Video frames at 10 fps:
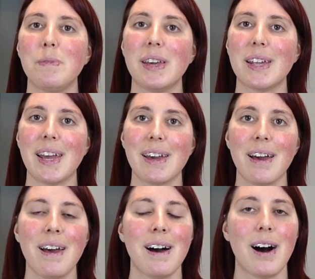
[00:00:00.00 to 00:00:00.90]
be getting
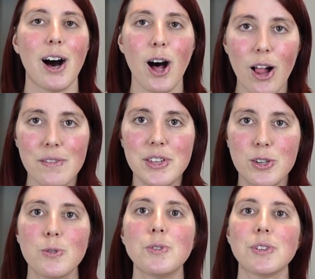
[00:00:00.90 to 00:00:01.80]
all of the
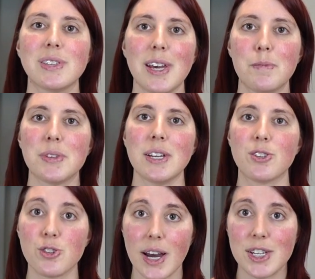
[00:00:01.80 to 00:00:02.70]
tools, tips, and
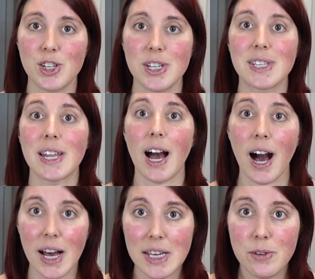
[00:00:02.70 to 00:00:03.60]
strategies that
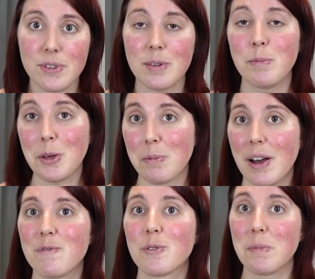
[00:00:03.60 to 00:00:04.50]
I use to meal
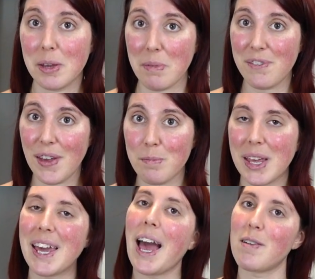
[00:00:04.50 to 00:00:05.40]
prep for me and my
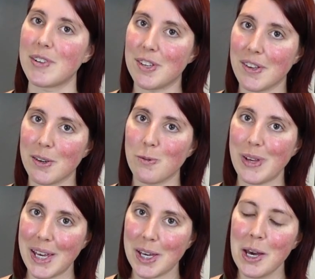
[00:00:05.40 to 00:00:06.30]
family every single
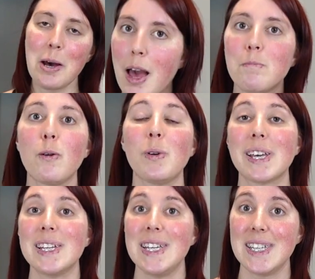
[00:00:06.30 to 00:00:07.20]
week. But we'll
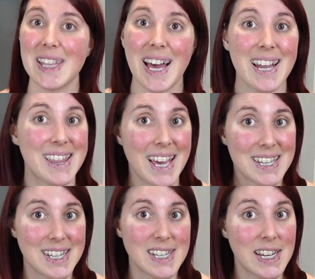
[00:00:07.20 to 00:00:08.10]
get into that at the
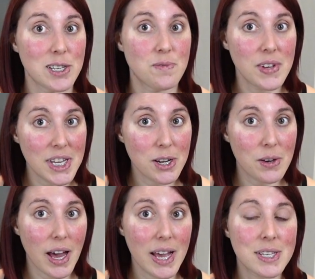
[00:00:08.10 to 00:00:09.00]
end of today's video,
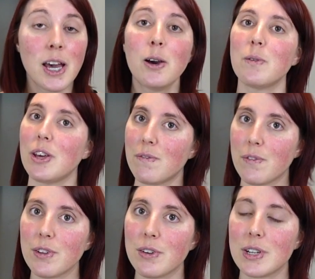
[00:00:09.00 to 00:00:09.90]
guys. Without
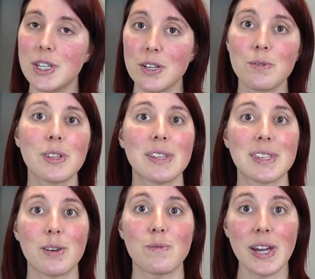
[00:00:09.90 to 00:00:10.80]
further ado, let's
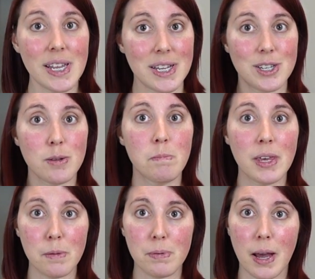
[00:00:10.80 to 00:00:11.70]
get right into
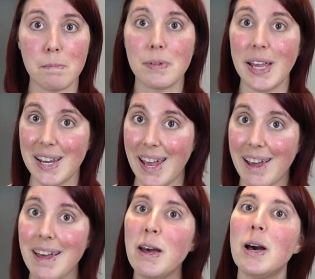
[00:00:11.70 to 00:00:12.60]
meal prep
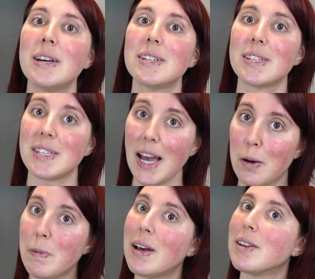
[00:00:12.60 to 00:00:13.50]
planning
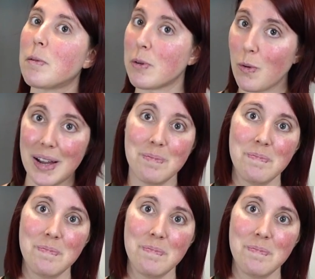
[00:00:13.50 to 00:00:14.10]
step number 1.